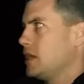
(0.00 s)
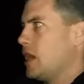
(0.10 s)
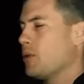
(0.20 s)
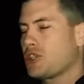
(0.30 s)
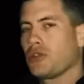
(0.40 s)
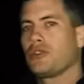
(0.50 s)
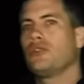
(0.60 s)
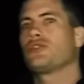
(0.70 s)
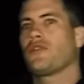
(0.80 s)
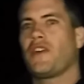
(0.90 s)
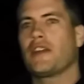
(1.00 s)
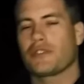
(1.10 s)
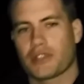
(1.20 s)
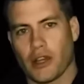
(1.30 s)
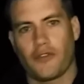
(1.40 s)
And what you'll do is you'll find
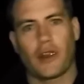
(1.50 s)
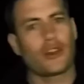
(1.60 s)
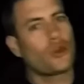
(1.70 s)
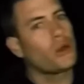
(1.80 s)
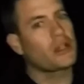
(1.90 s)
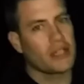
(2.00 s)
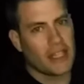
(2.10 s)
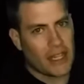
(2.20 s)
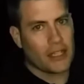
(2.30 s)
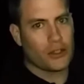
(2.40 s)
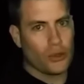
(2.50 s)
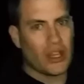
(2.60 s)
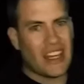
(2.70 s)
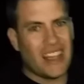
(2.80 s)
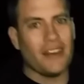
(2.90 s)
yourself very quickly getting to
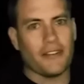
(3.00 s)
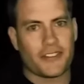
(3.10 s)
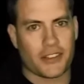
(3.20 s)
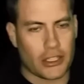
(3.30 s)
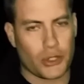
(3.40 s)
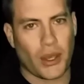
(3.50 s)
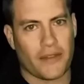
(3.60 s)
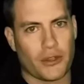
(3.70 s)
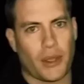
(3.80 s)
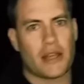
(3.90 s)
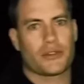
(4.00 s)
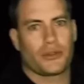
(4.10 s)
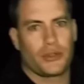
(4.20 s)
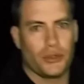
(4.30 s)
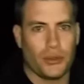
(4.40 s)
the ifs that you have no
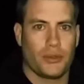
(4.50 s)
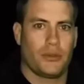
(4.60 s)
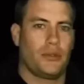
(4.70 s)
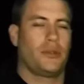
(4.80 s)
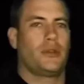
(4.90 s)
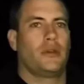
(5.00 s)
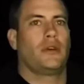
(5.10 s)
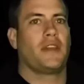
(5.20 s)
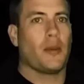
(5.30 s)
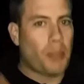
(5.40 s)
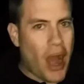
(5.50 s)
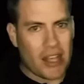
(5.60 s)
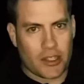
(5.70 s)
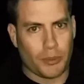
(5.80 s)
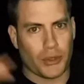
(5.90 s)
answer to, the
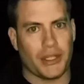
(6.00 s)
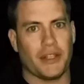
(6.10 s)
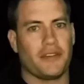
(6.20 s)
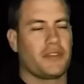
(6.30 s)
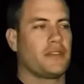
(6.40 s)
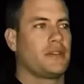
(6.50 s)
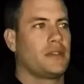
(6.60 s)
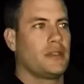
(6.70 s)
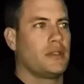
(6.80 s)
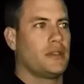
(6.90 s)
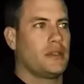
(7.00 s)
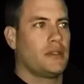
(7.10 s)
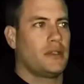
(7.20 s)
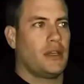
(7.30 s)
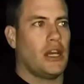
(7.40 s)
impossible if.
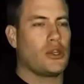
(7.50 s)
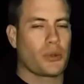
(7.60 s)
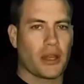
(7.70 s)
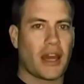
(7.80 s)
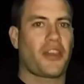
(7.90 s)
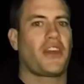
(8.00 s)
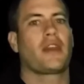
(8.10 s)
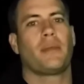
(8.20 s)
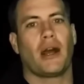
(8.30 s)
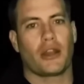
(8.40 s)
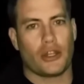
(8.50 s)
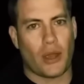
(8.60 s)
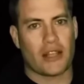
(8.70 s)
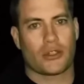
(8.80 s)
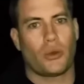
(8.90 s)
And you really got to think about it, and
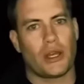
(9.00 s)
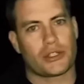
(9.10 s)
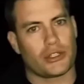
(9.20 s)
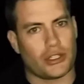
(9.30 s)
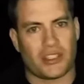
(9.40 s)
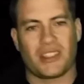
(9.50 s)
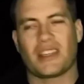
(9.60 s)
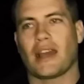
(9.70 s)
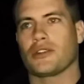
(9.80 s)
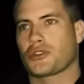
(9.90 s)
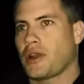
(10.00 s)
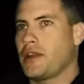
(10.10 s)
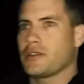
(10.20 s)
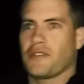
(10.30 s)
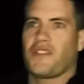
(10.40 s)
you ask questions and seek out
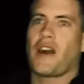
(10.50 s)
trainers and